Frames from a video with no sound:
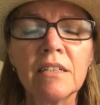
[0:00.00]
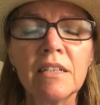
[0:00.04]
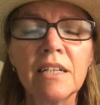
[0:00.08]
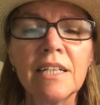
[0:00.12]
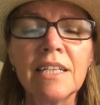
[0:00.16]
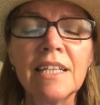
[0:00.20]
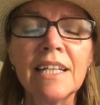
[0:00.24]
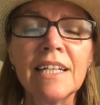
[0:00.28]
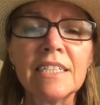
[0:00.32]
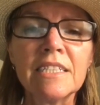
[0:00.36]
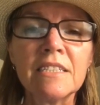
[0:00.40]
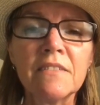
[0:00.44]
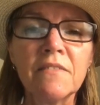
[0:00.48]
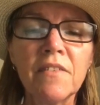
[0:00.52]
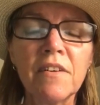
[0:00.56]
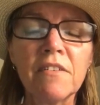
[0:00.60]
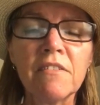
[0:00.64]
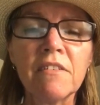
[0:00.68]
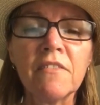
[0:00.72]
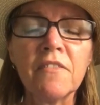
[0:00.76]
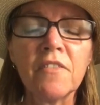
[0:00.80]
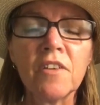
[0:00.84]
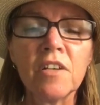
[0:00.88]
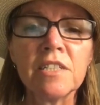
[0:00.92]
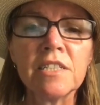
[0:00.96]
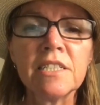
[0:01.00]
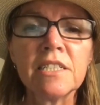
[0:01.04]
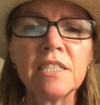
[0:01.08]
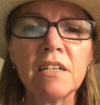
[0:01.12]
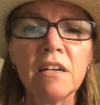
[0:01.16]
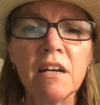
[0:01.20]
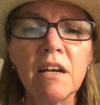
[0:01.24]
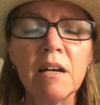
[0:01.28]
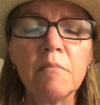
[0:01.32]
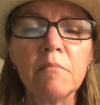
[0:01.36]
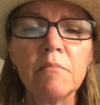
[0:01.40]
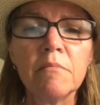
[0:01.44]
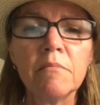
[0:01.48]
and that's the very first
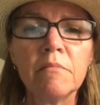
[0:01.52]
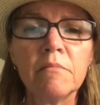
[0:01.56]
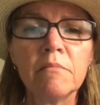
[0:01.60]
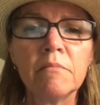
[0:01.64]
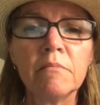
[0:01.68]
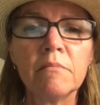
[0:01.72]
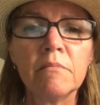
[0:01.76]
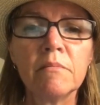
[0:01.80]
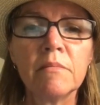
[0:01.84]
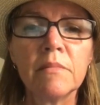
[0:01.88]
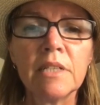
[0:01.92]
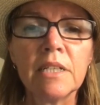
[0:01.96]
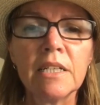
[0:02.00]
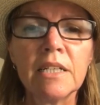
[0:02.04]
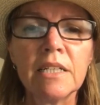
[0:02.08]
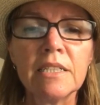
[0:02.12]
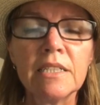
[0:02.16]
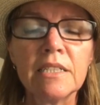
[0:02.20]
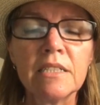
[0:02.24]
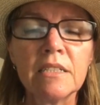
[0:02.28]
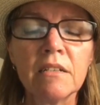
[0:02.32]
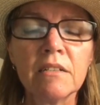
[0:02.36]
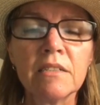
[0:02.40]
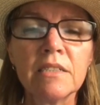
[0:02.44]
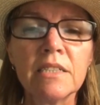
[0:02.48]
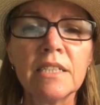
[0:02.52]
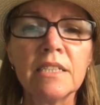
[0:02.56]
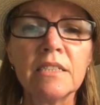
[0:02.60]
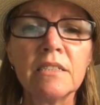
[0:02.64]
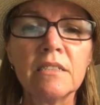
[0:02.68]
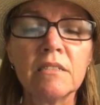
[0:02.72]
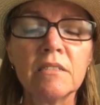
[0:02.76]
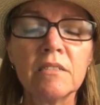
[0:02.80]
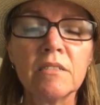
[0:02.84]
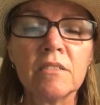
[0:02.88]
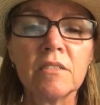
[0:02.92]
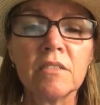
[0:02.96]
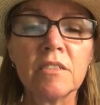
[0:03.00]
time he started
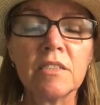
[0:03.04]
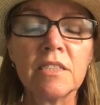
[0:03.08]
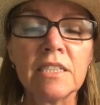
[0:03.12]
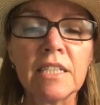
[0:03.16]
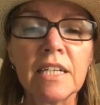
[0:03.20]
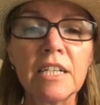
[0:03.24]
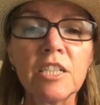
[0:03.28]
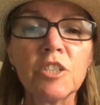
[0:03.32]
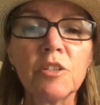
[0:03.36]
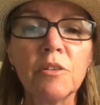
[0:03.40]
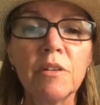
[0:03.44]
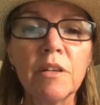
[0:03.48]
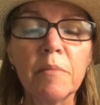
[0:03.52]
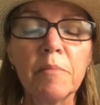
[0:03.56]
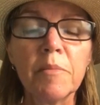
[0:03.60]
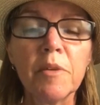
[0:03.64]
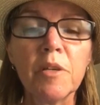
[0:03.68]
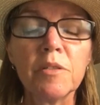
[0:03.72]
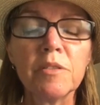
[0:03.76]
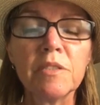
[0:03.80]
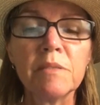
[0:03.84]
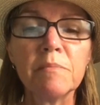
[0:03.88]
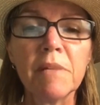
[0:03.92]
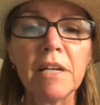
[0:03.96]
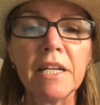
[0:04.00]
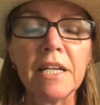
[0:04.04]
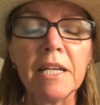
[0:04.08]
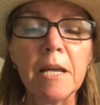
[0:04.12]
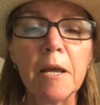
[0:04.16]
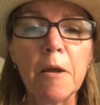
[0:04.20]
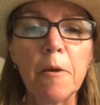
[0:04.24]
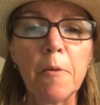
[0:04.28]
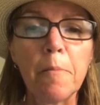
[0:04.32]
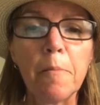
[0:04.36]
to sexually abuse me.